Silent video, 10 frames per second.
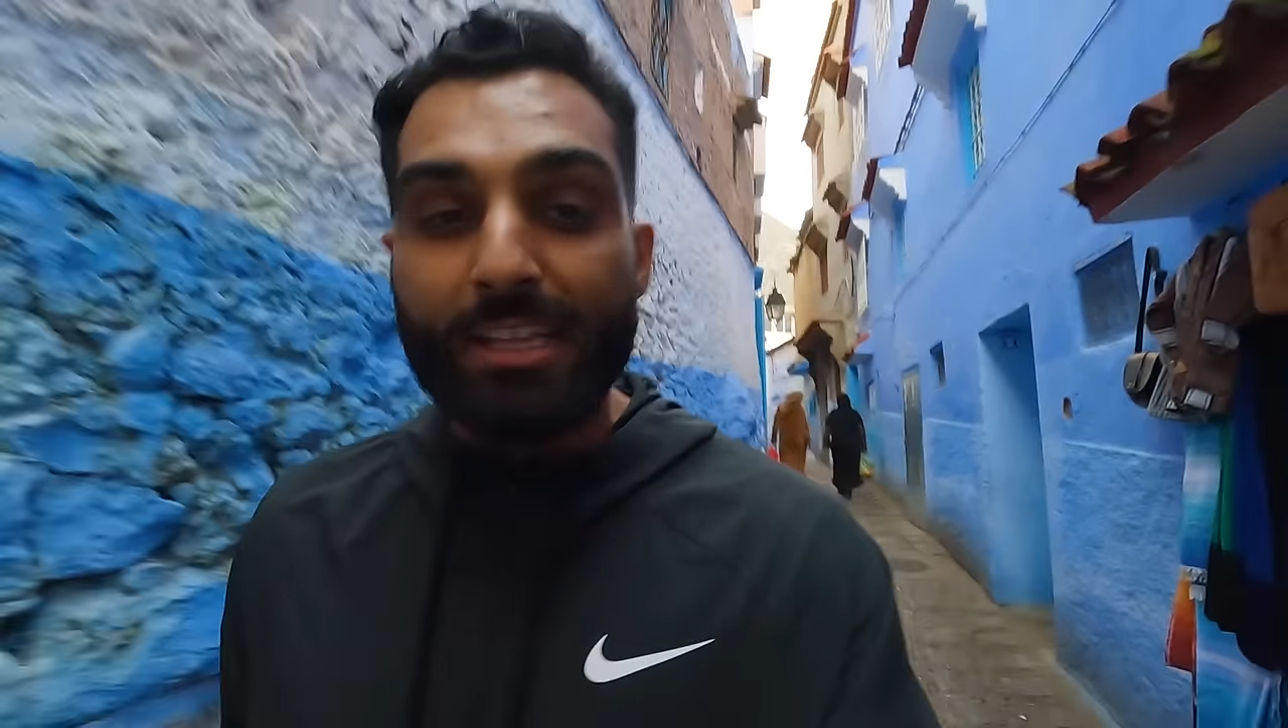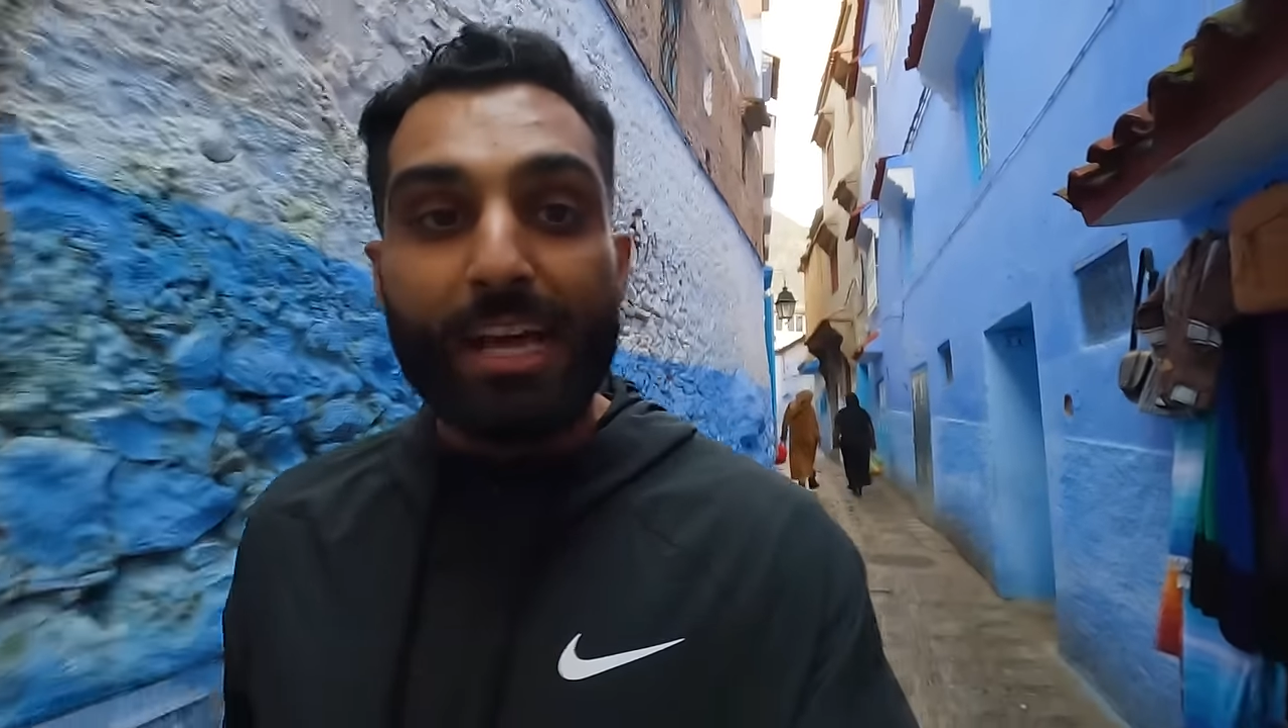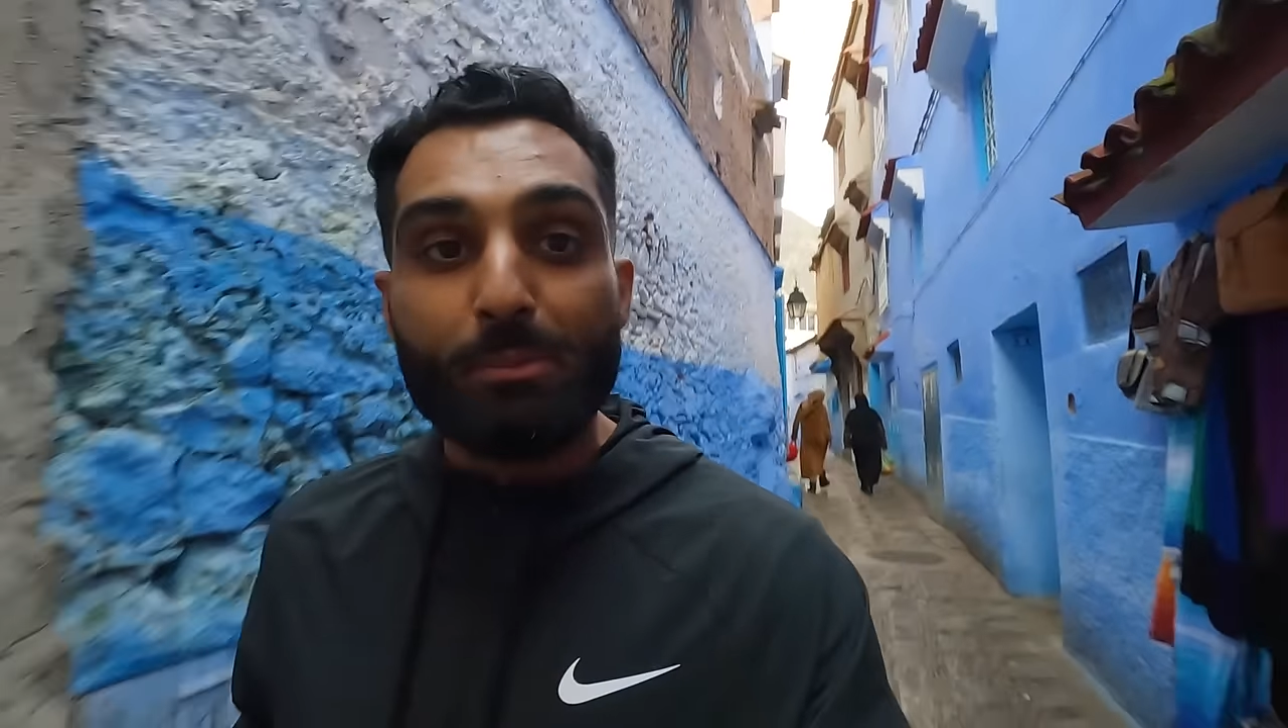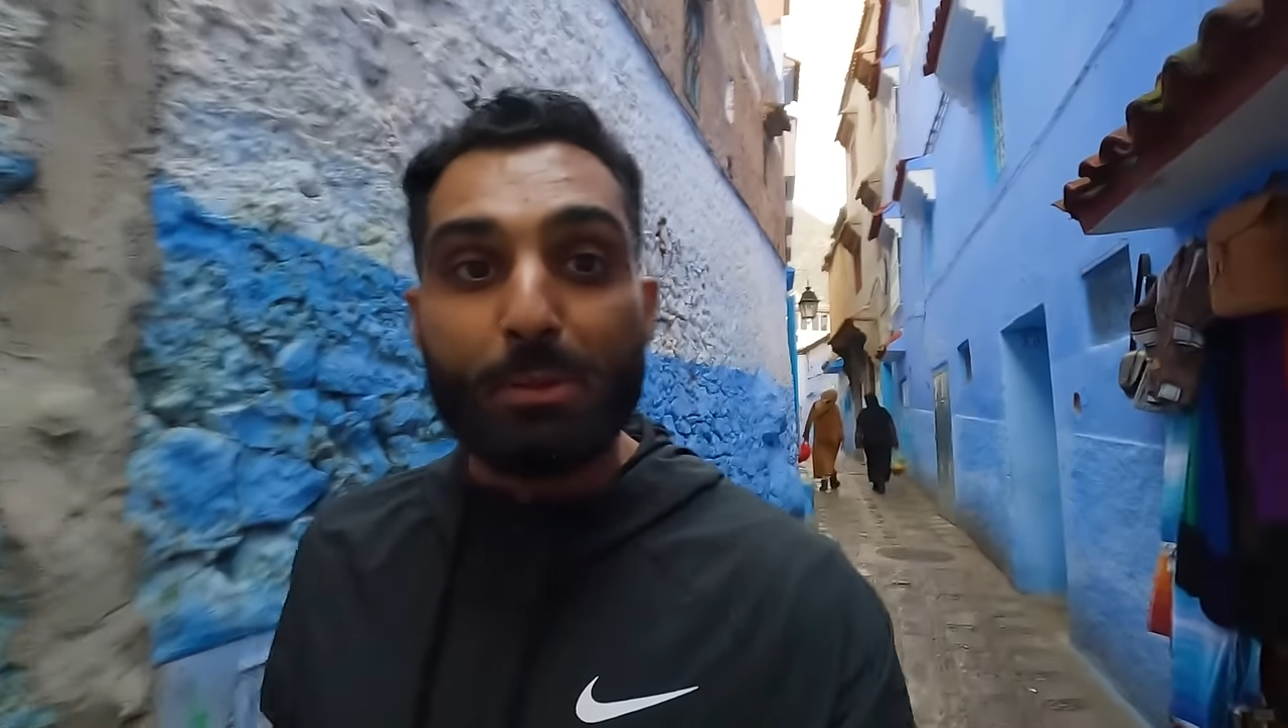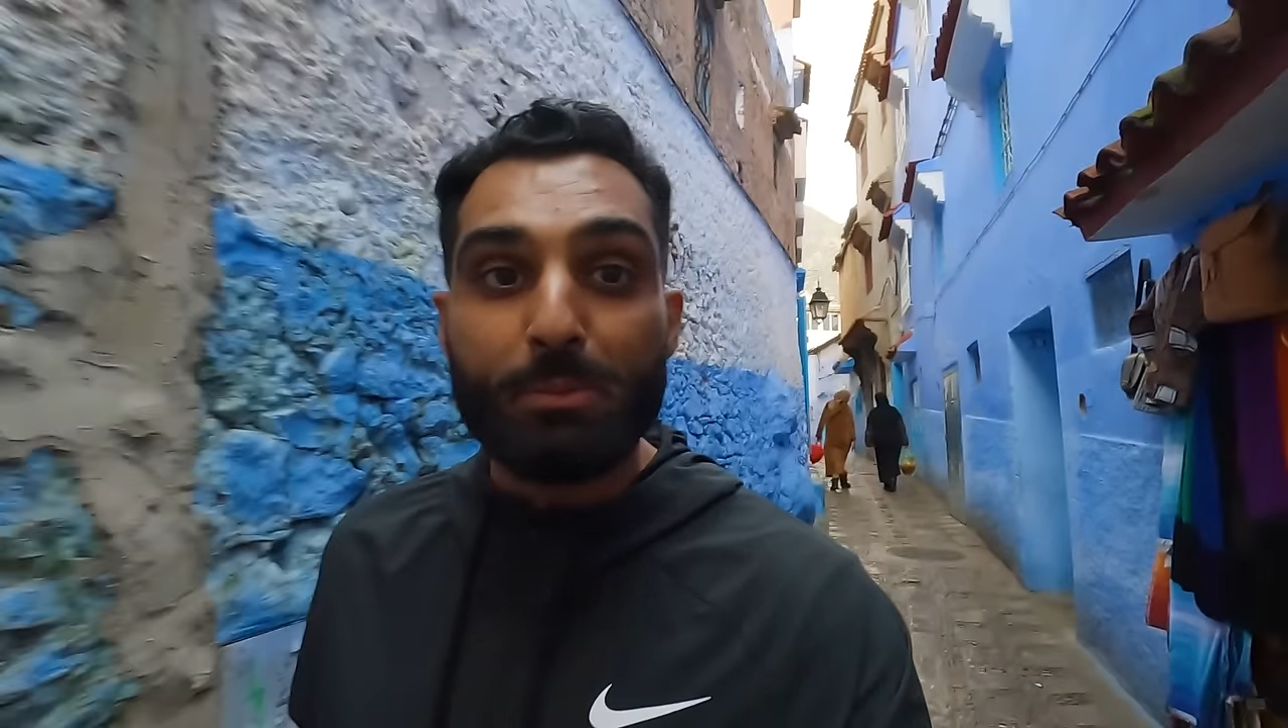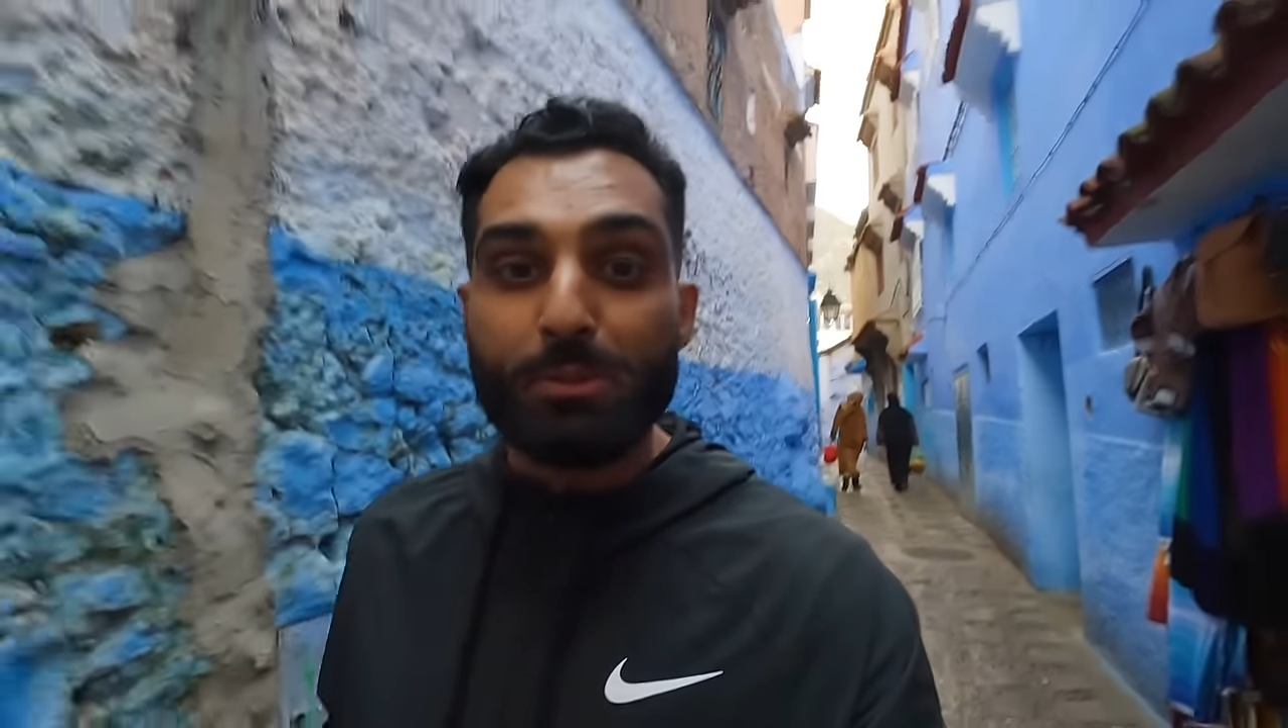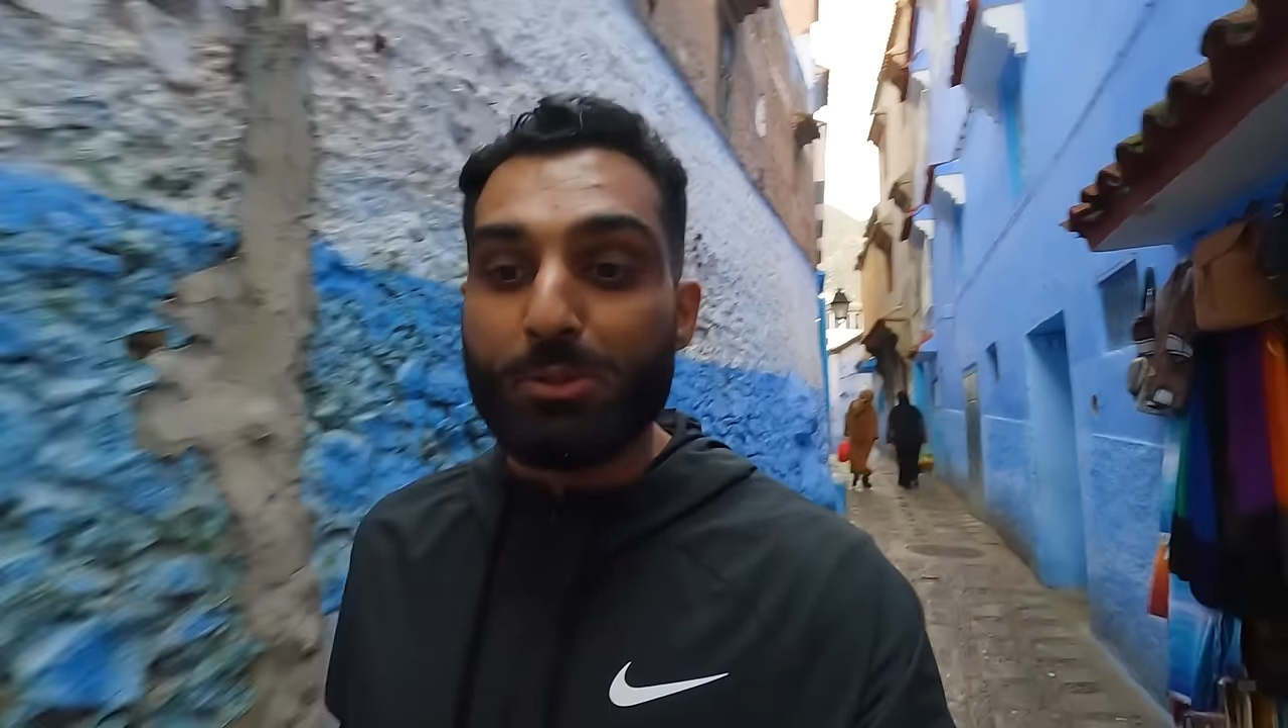a lot of people